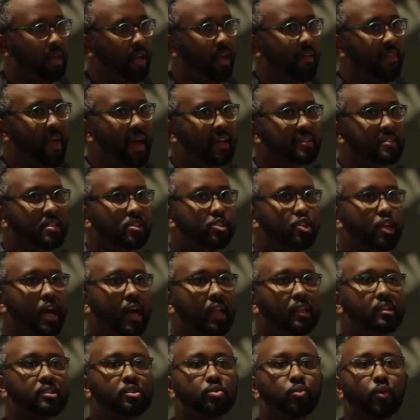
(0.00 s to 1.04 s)
And that's a
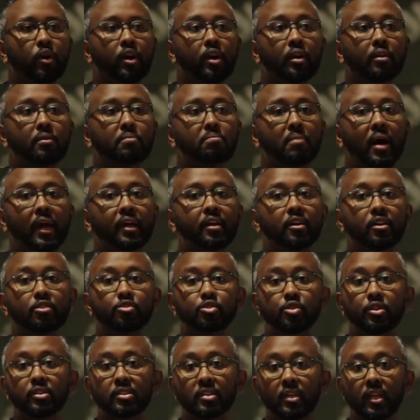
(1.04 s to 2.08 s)
challenge where my
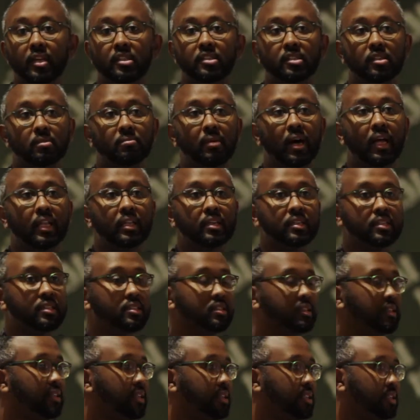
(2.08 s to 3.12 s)
country today, Somalia, is
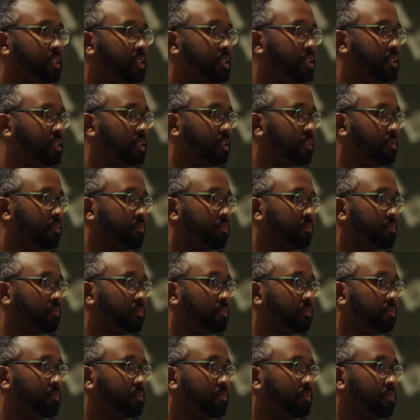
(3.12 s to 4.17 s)
still existing.
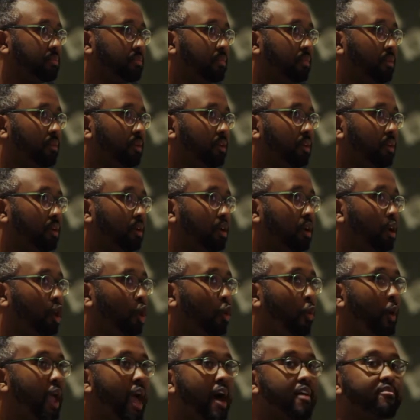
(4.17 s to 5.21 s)

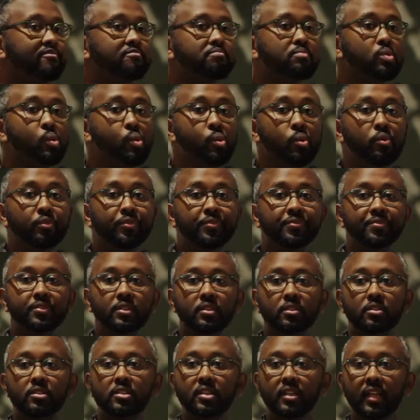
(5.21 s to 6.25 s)
We have
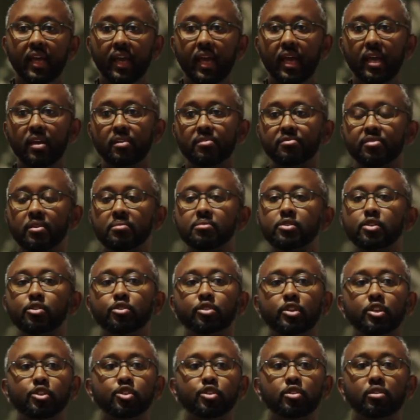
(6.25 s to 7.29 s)
moved today from
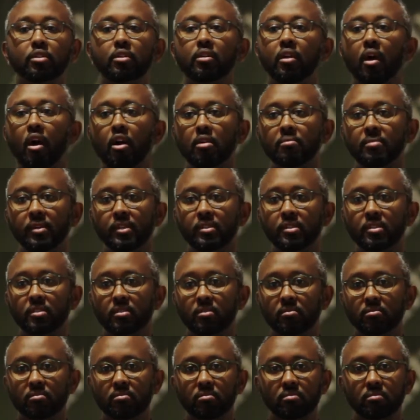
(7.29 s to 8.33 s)
traditional armies